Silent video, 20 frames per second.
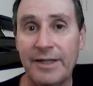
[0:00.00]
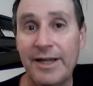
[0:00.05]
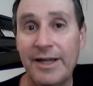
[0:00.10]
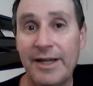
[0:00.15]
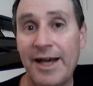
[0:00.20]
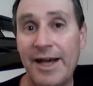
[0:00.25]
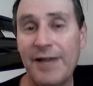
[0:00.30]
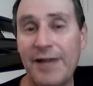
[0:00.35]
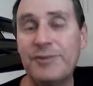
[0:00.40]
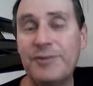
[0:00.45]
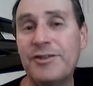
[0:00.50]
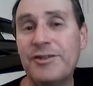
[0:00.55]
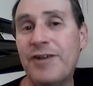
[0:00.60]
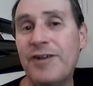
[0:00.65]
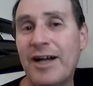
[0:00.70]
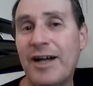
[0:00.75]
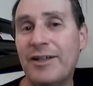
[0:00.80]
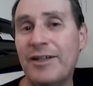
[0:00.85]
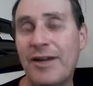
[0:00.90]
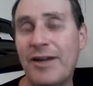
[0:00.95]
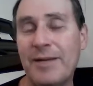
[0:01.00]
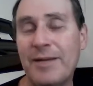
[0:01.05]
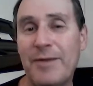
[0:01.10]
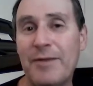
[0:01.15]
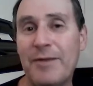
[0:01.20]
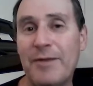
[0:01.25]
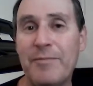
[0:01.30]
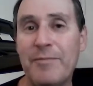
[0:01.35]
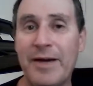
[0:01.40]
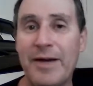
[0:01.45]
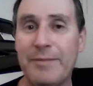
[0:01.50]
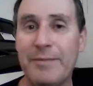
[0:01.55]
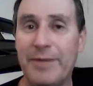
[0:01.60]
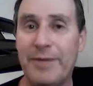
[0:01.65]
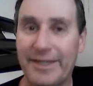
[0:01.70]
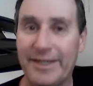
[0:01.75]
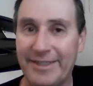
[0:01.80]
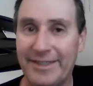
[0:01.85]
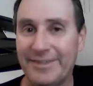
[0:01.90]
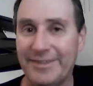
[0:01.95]
I also talk a lot about my
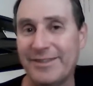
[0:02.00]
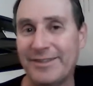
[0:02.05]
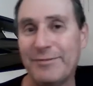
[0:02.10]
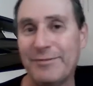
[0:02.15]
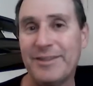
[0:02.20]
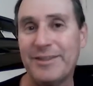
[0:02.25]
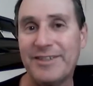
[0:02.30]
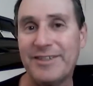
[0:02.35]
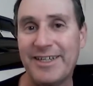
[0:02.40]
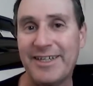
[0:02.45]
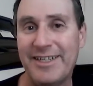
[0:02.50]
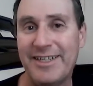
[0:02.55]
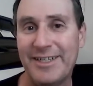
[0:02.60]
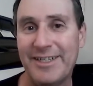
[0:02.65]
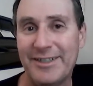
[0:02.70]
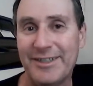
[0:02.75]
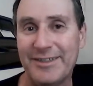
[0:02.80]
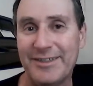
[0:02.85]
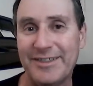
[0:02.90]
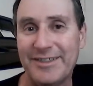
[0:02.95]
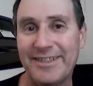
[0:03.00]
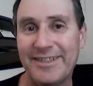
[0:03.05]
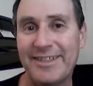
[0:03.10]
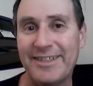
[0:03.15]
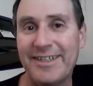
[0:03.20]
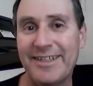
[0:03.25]
buddies, the Runsketeers,